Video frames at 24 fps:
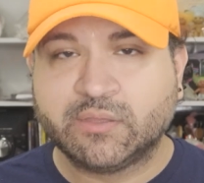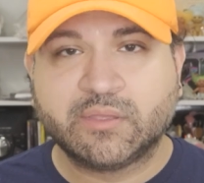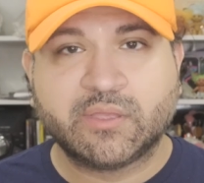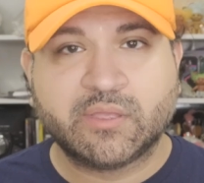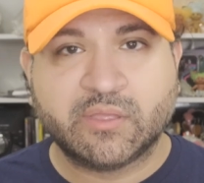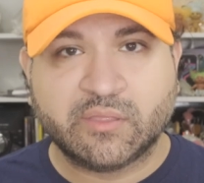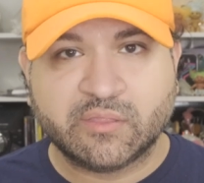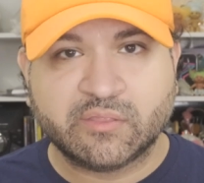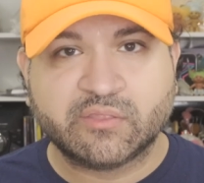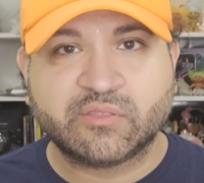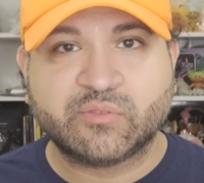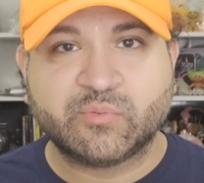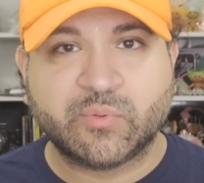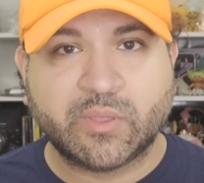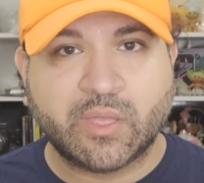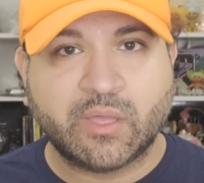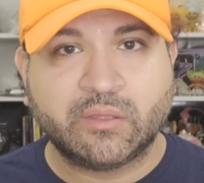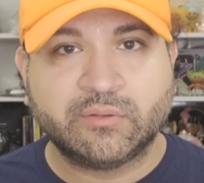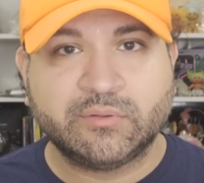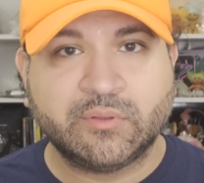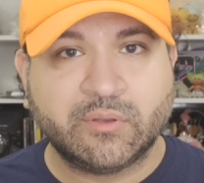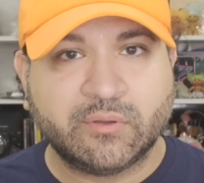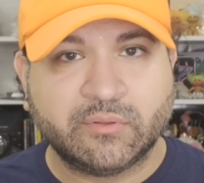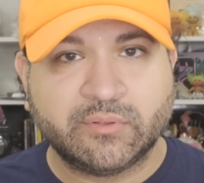Because we
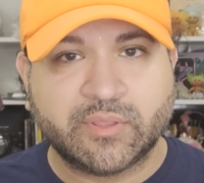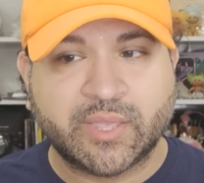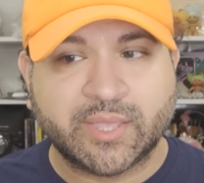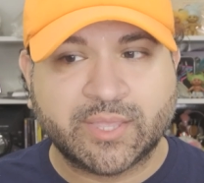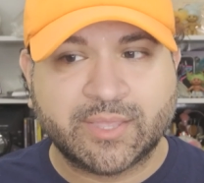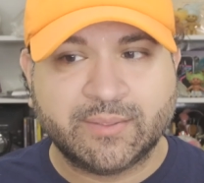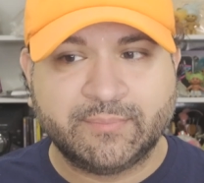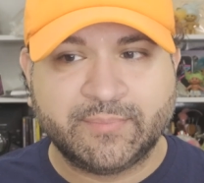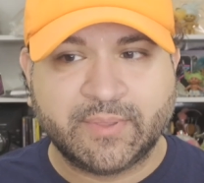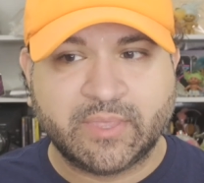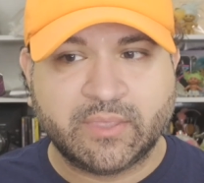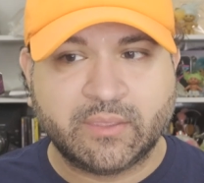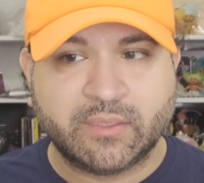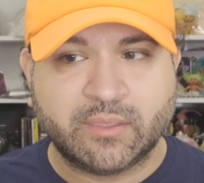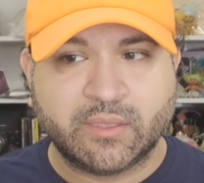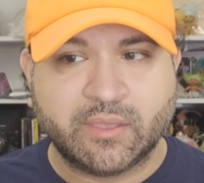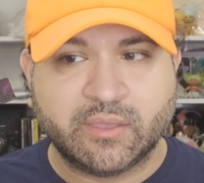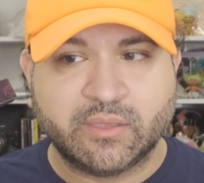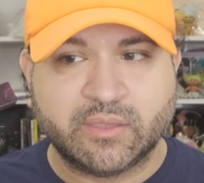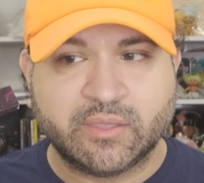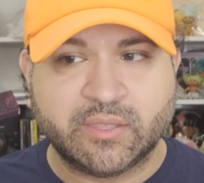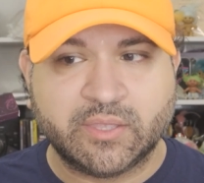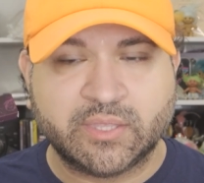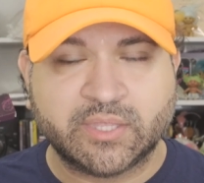all know that can be
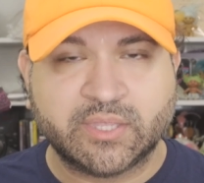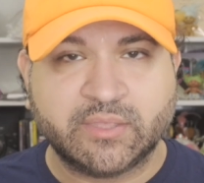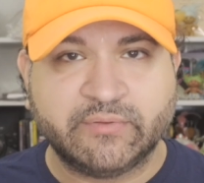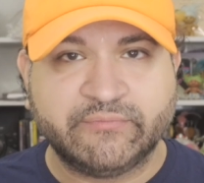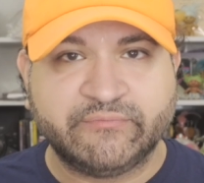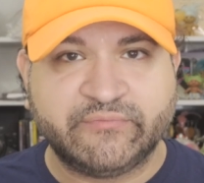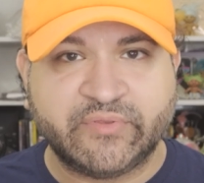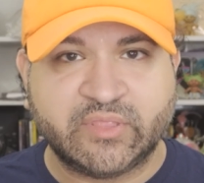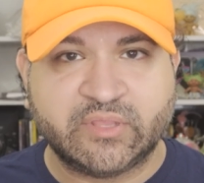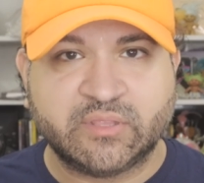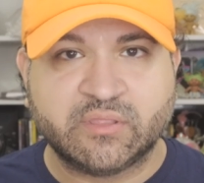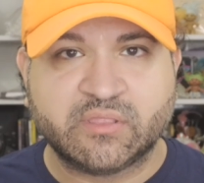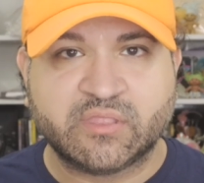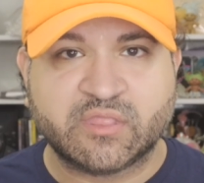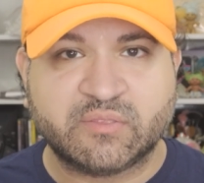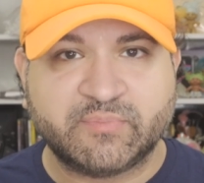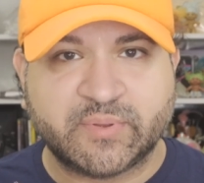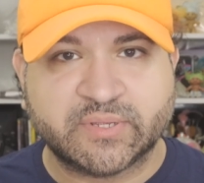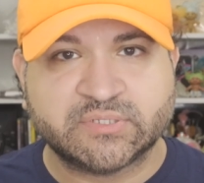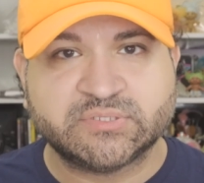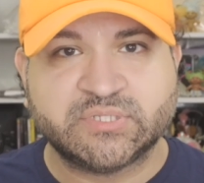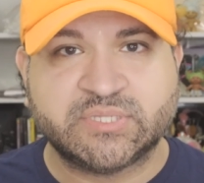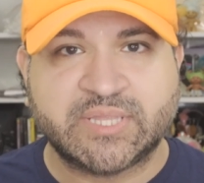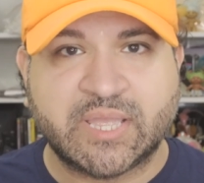an inconvenience,
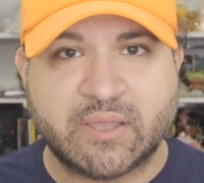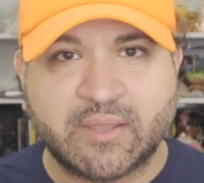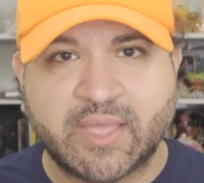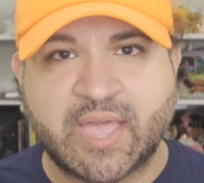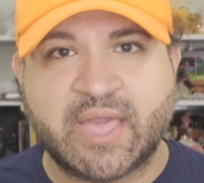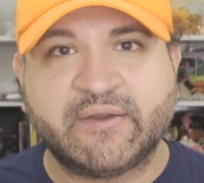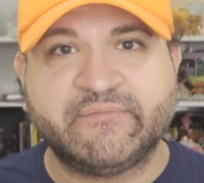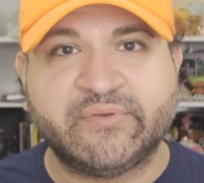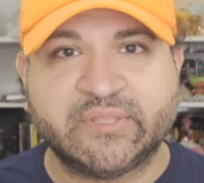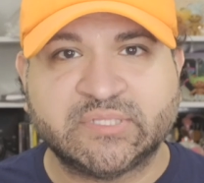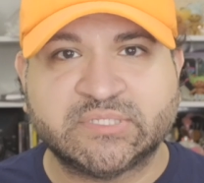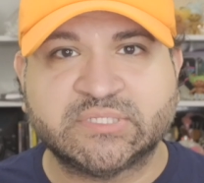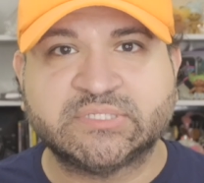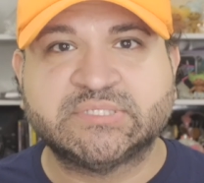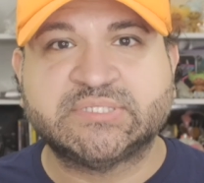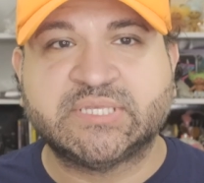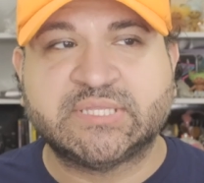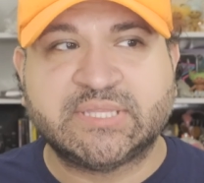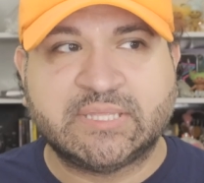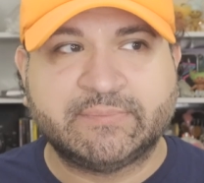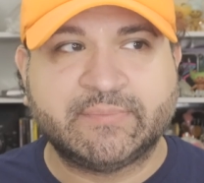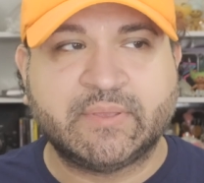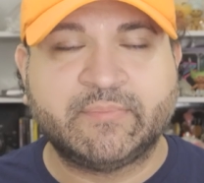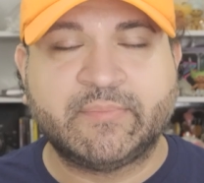especially now having to
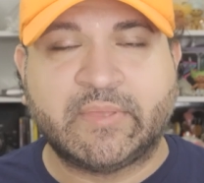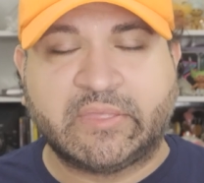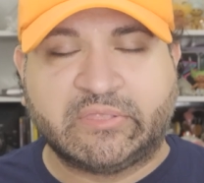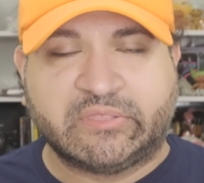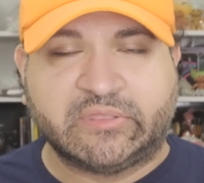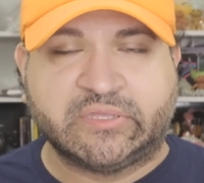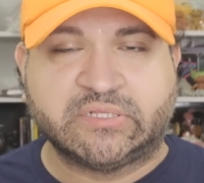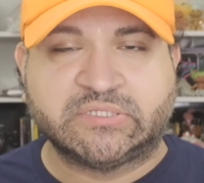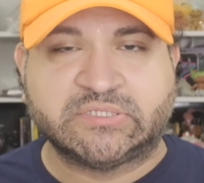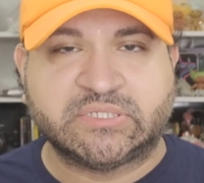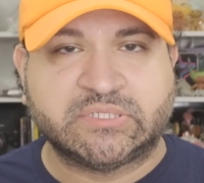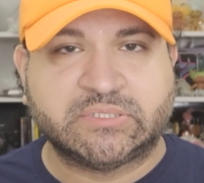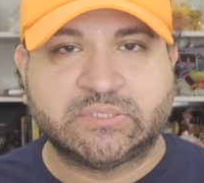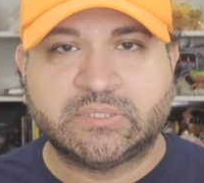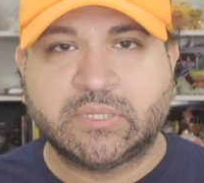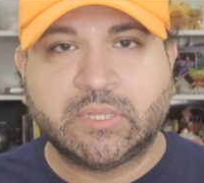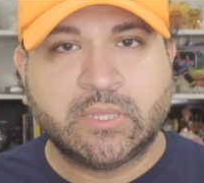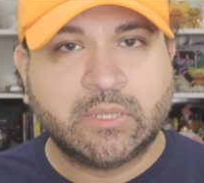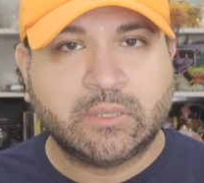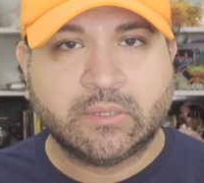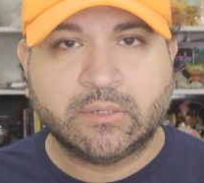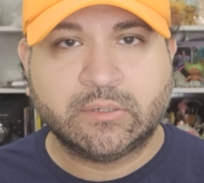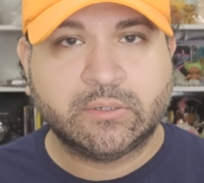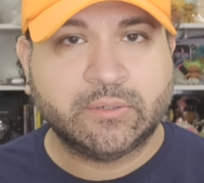send them a message and
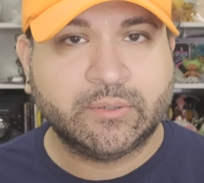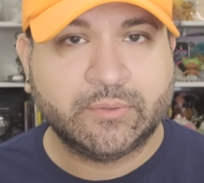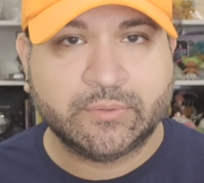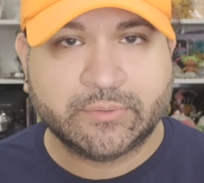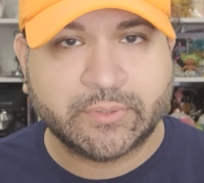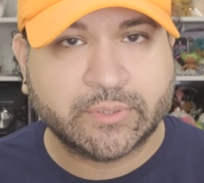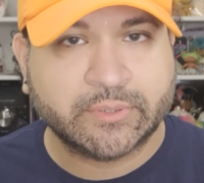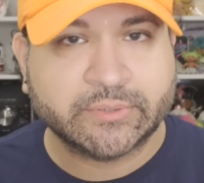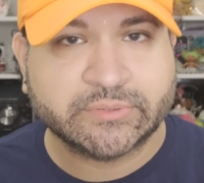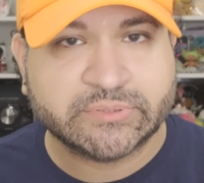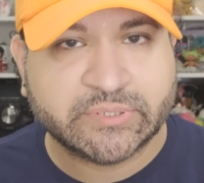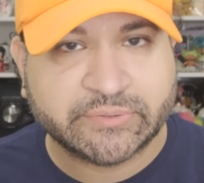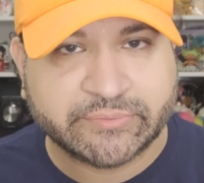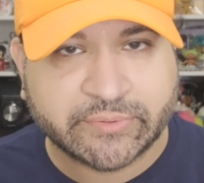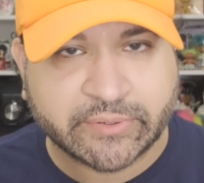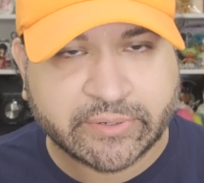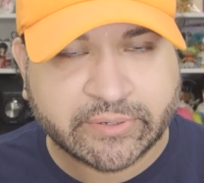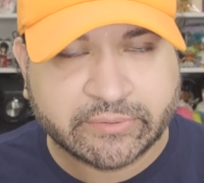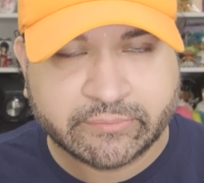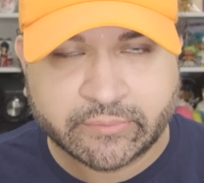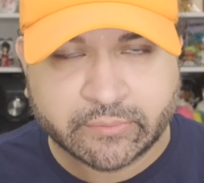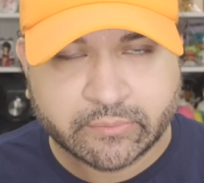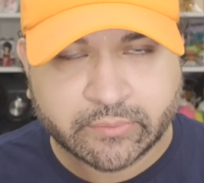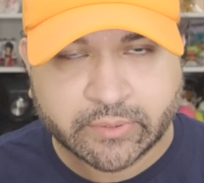who knows if
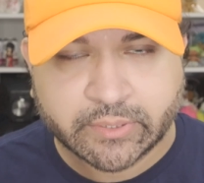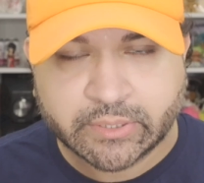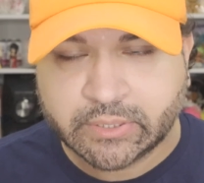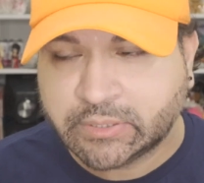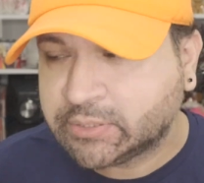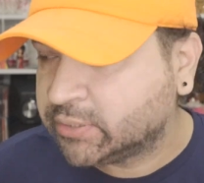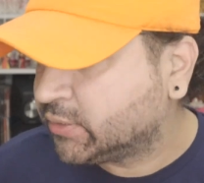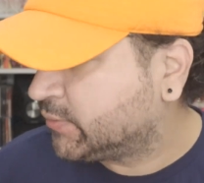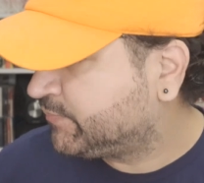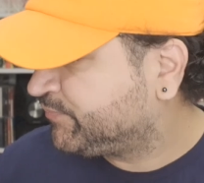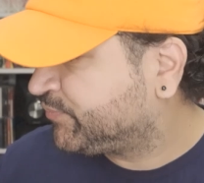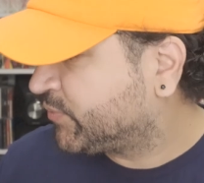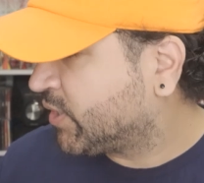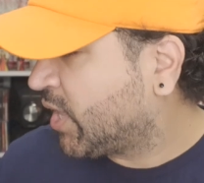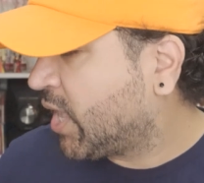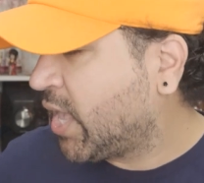they're even reading it.